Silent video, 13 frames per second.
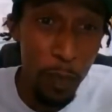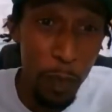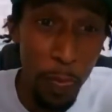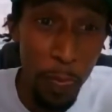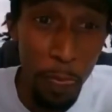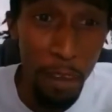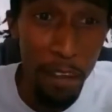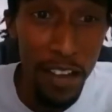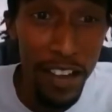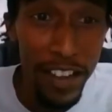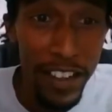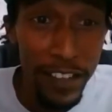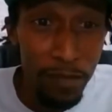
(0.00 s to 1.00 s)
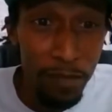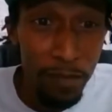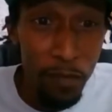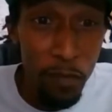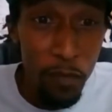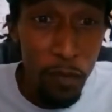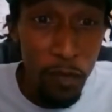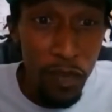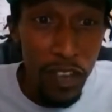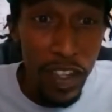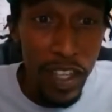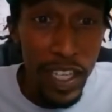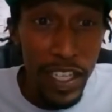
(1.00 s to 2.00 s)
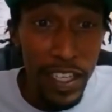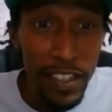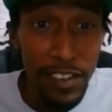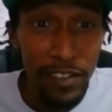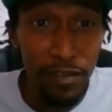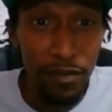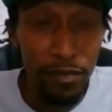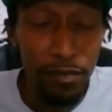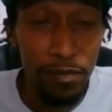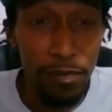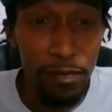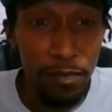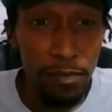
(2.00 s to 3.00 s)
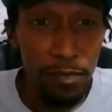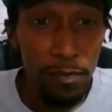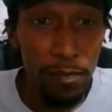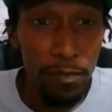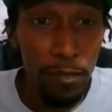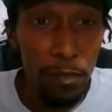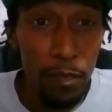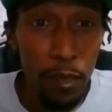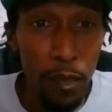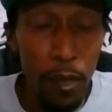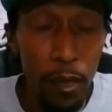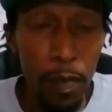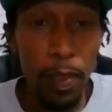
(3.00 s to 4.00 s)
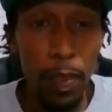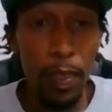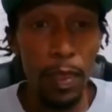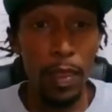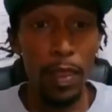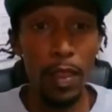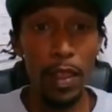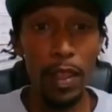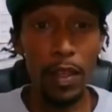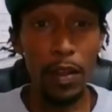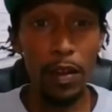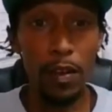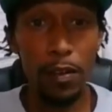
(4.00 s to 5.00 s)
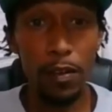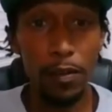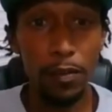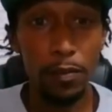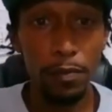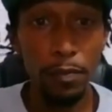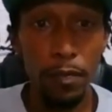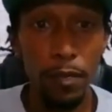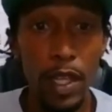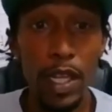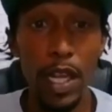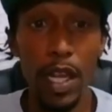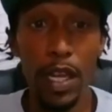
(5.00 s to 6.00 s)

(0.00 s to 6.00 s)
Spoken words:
I mean I think that's too. I think it just depends on you personally. Me, I